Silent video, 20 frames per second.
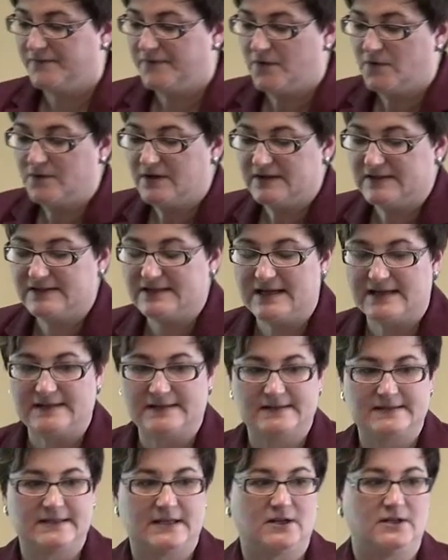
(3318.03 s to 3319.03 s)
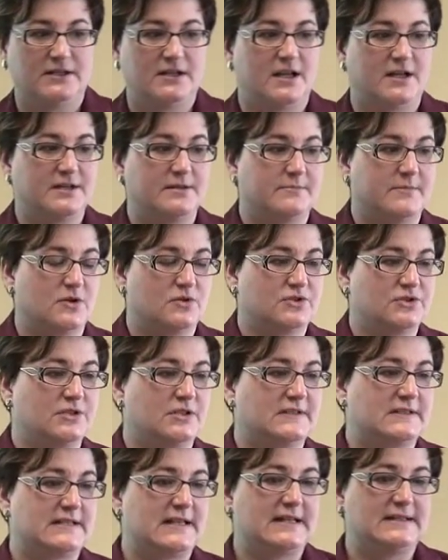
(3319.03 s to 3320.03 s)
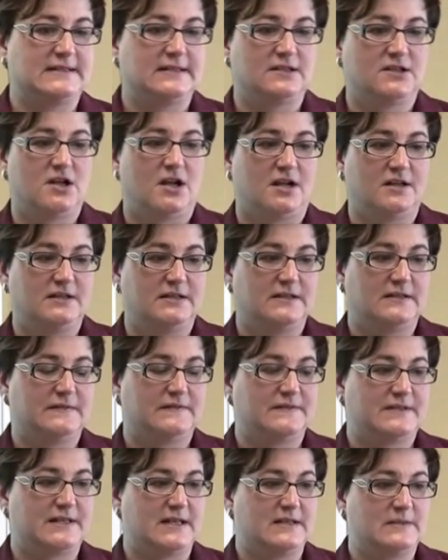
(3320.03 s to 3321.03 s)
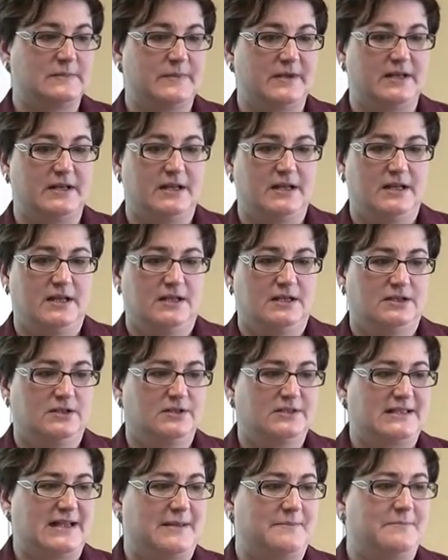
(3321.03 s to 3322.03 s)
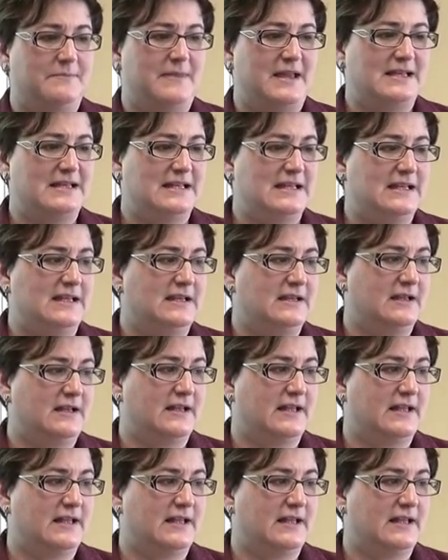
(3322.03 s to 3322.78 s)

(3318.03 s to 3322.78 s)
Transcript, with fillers: focused necessarily on emotional states and cognitive states, but looked at many,